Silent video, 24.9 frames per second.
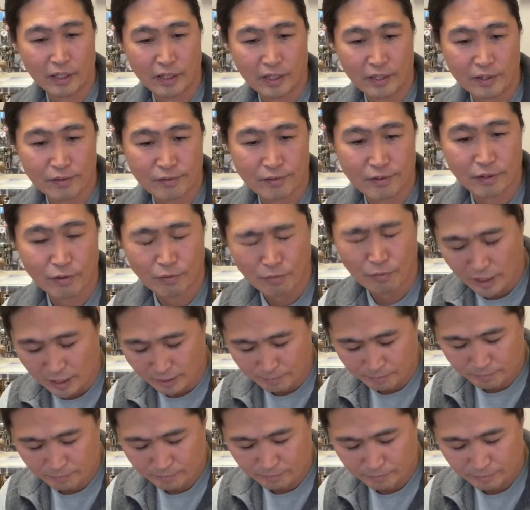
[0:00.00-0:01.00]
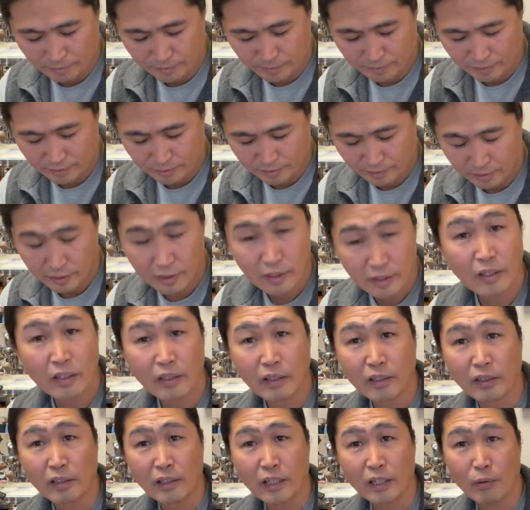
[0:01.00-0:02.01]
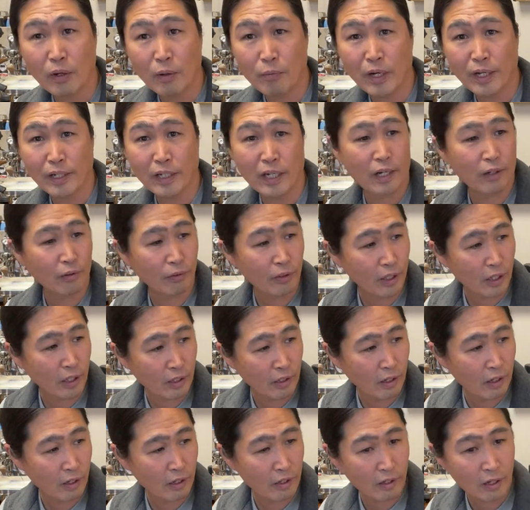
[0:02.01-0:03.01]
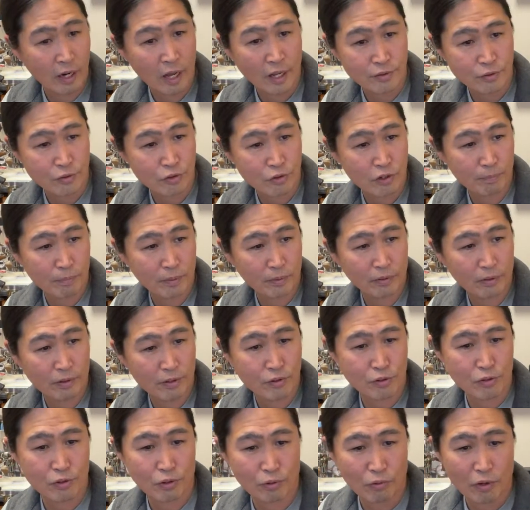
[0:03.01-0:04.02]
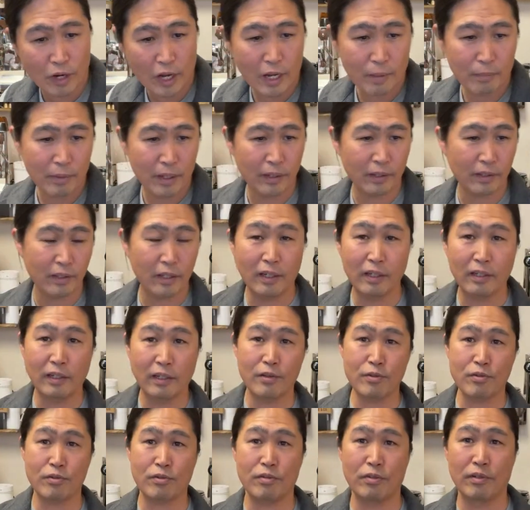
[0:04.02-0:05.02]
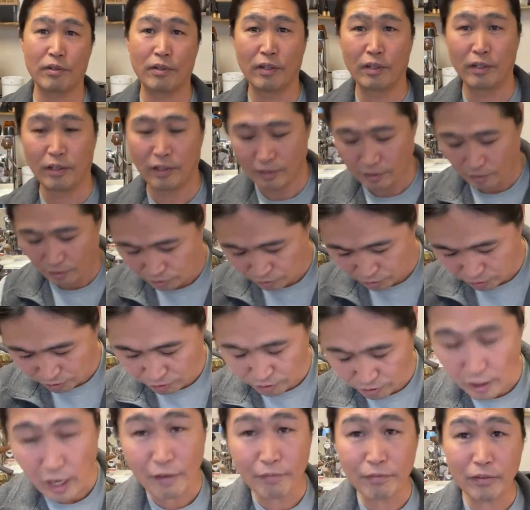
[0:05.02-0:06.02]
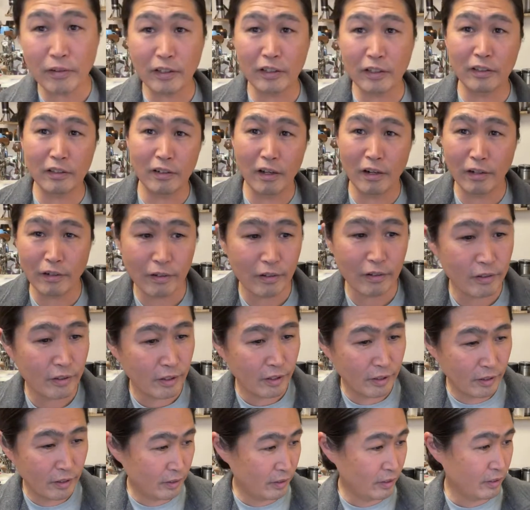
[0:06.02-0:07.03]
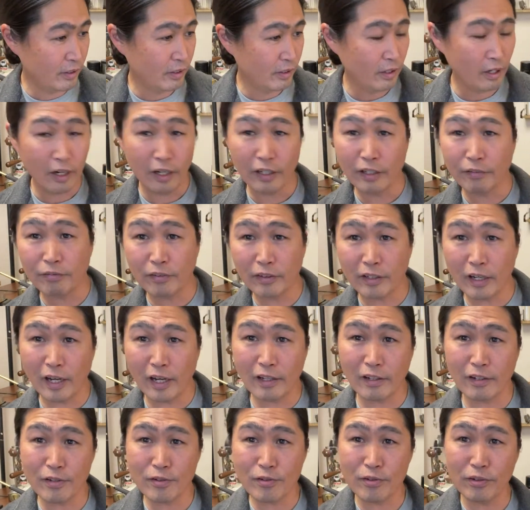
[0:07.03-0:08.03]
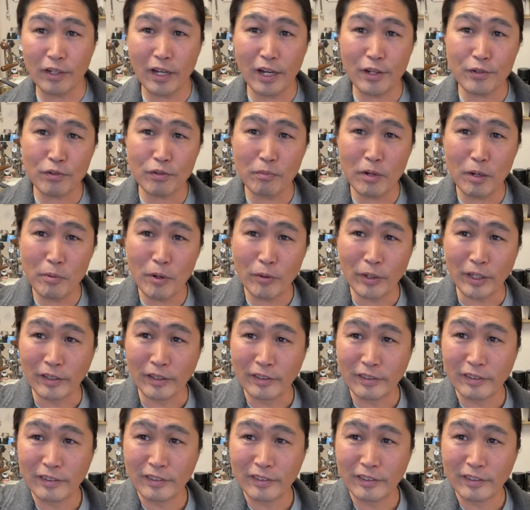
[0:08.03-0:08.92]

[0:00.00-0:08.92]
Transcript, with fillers: Instagram. You know what, why not, okay? Uh, let's jump into Instagram and uh, let's chit-chat for a little longer. Uh, if not, I'm going to see you guys tomorrow morning.